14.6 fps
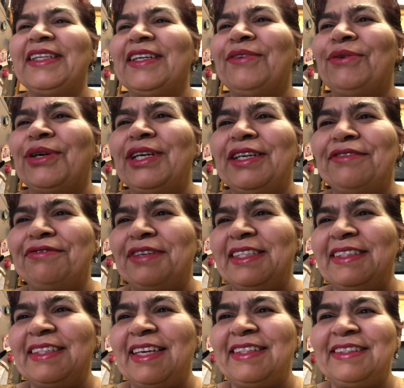what
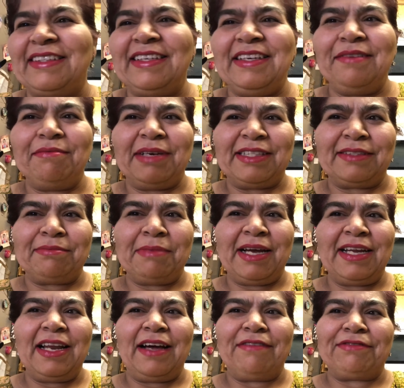difference I see in my
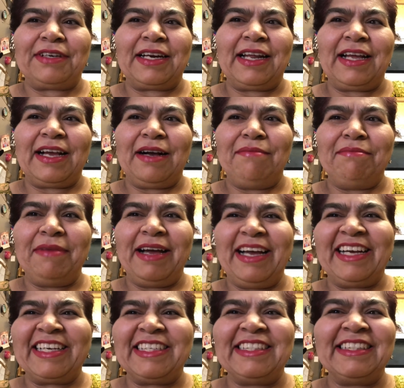smile after I come
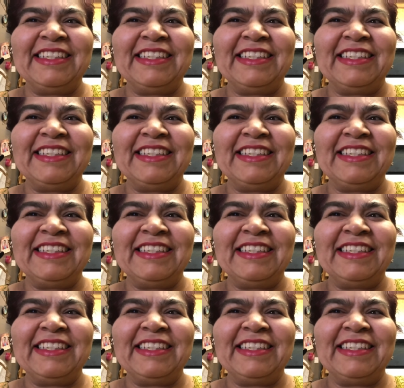back.